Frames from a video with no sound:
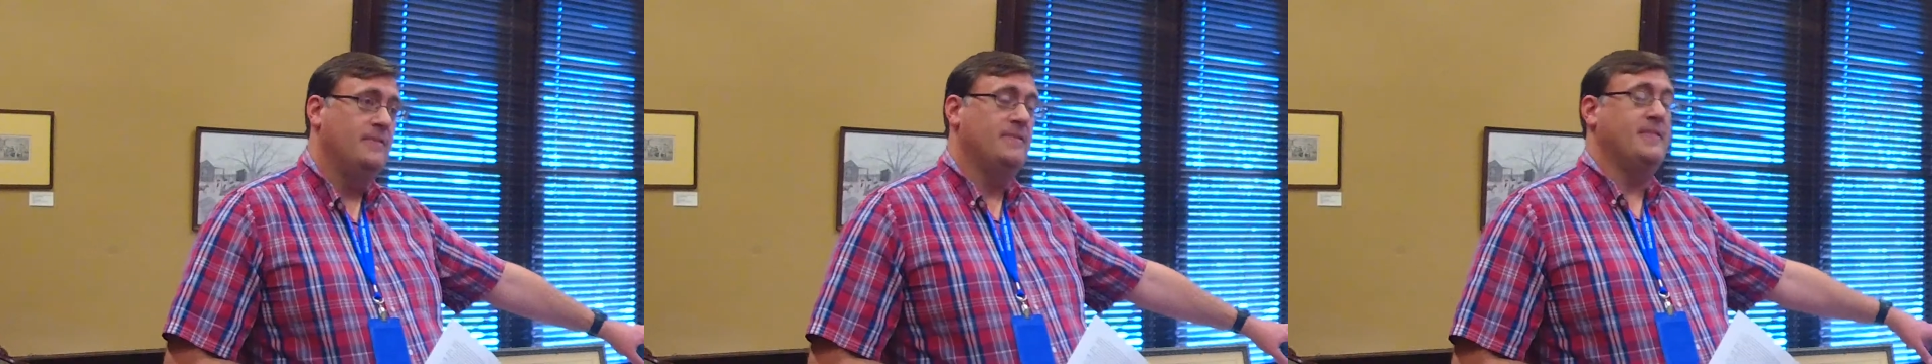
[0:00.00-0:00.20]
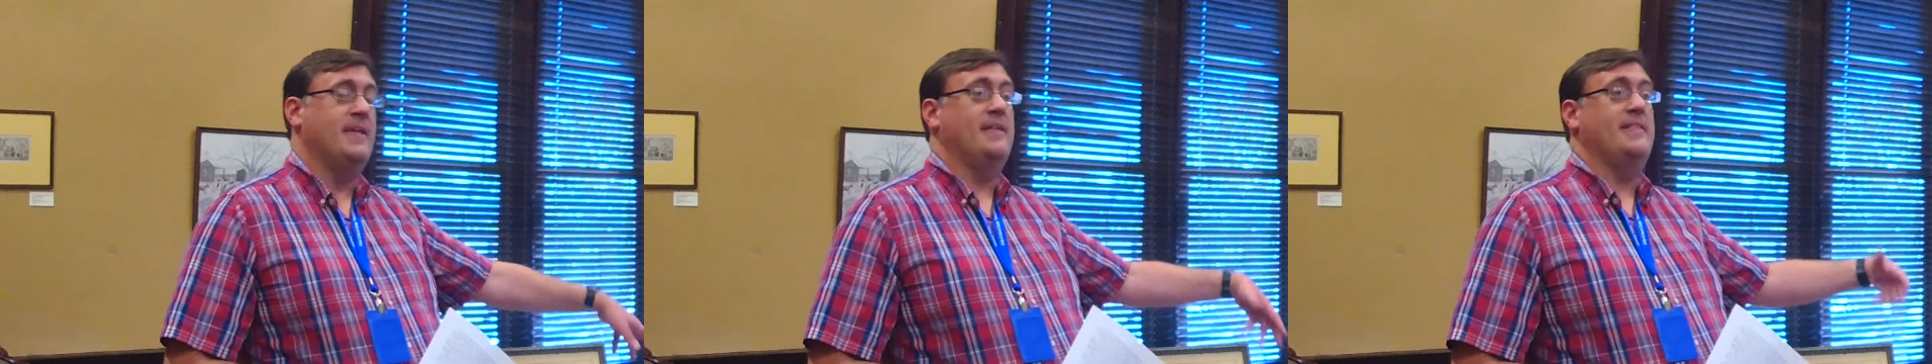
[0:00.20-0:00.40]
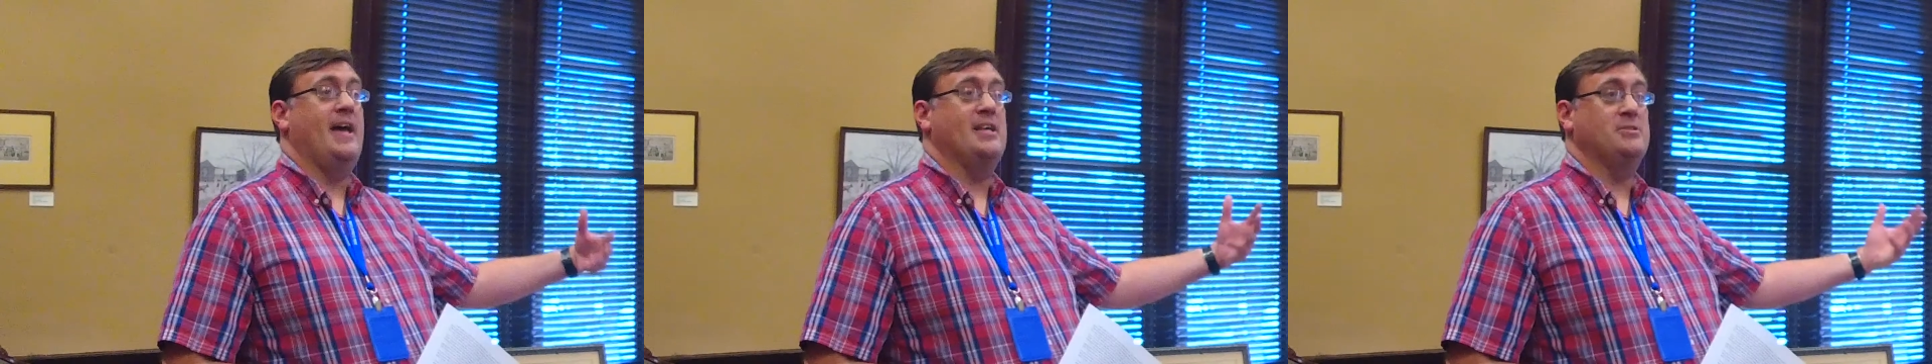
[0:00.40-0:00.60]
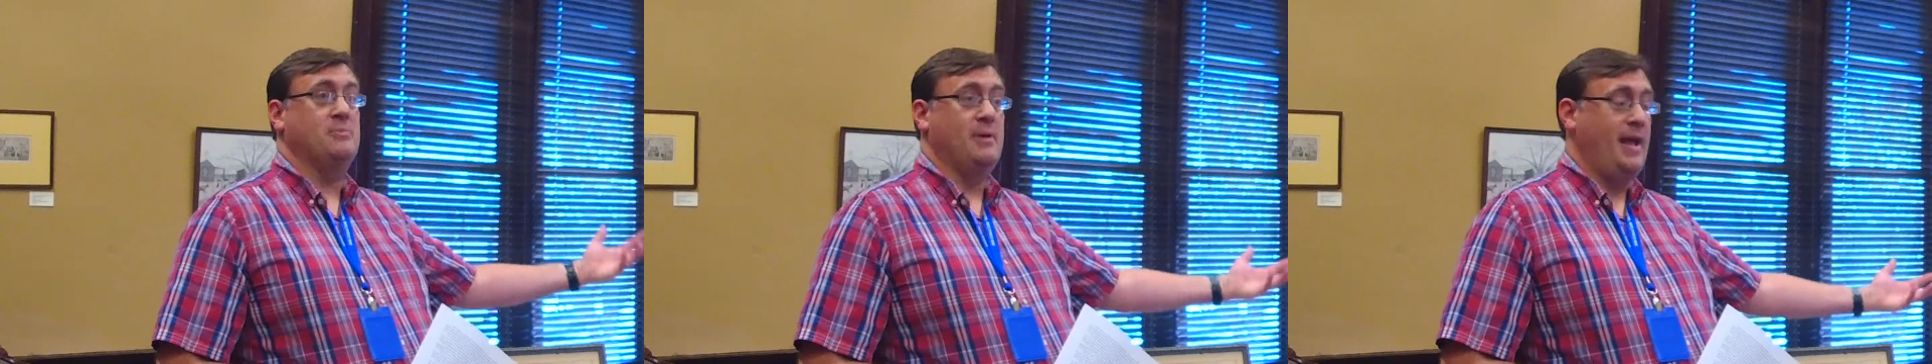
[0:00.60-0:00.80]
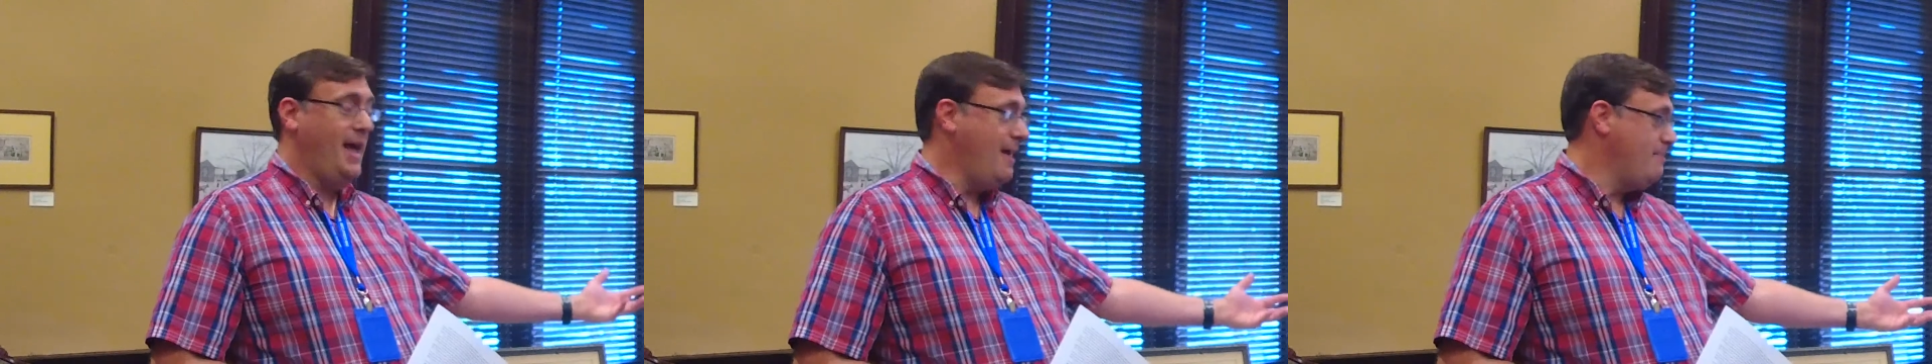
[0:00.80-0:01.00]
that's
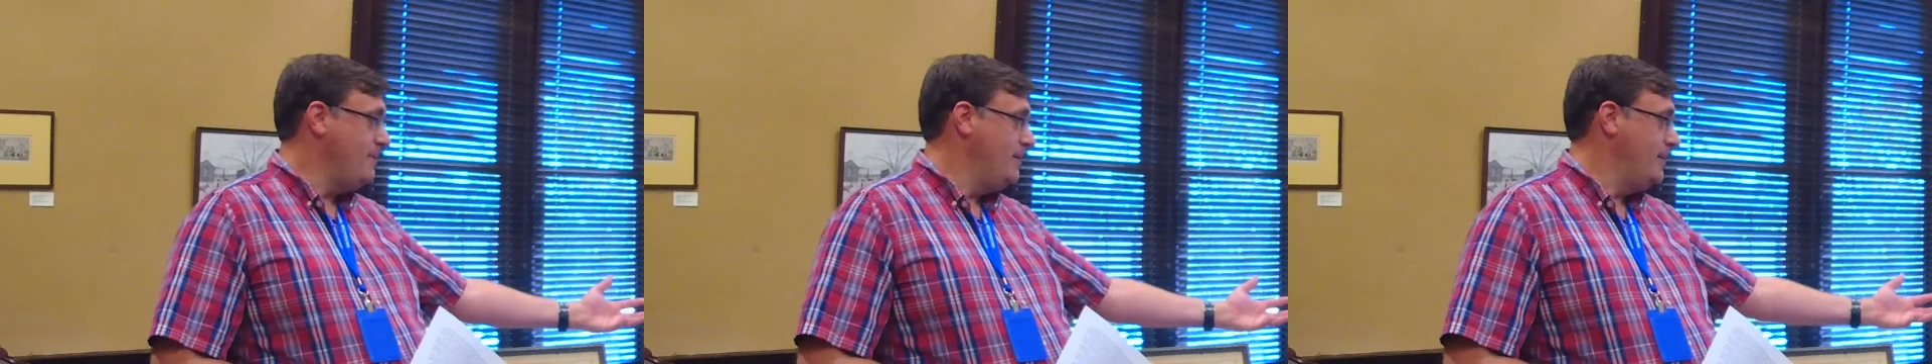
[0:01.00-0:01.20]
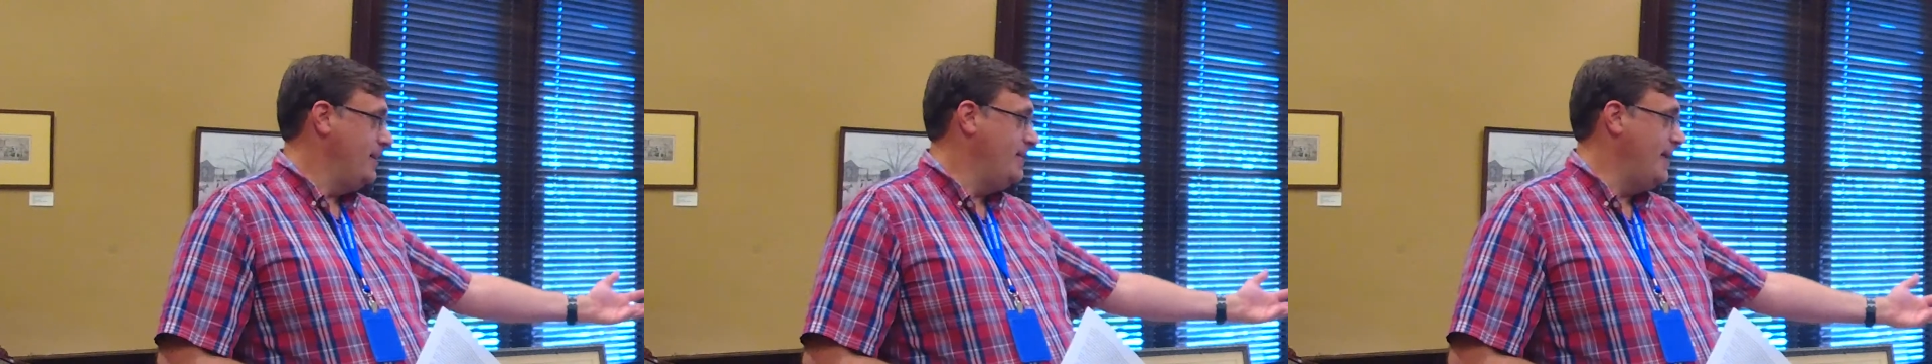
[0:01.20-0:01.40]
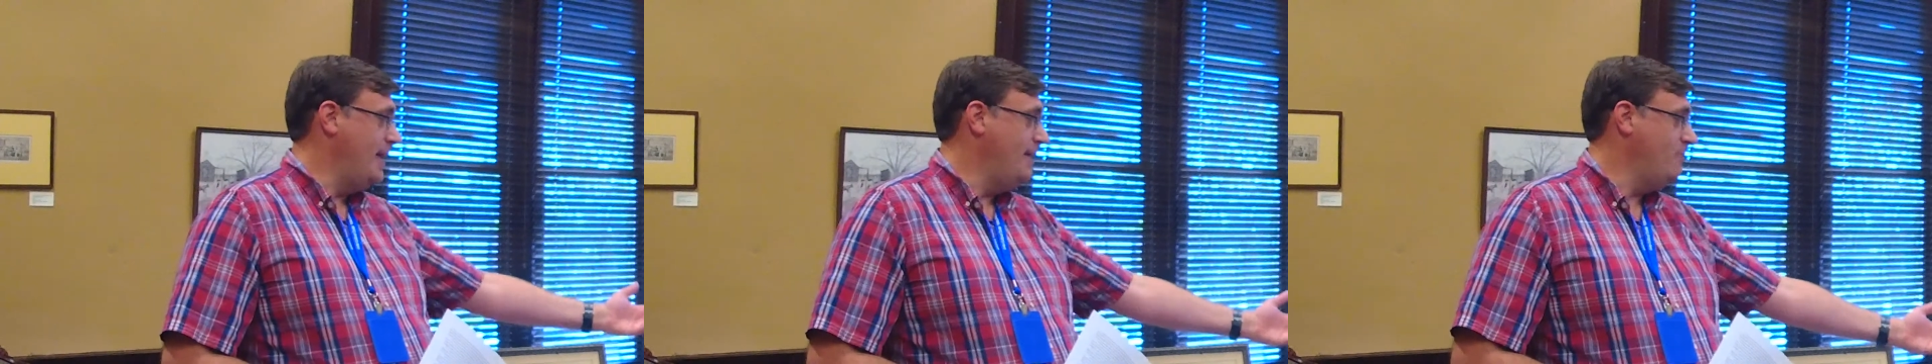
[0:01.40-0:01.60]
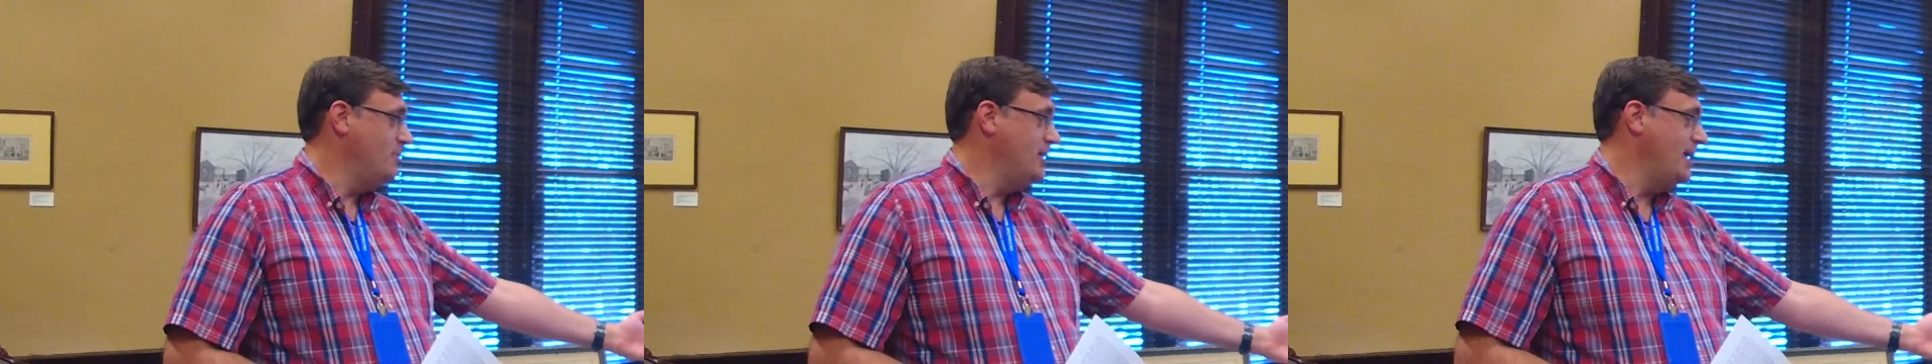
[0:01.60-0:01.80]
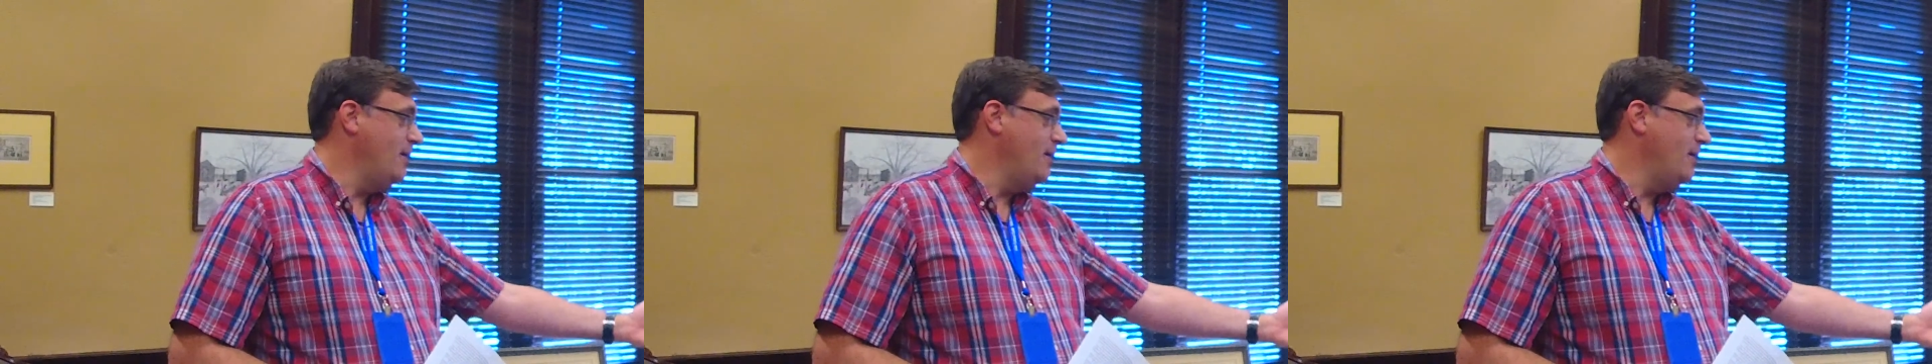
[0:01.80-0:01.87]
what happened, and that would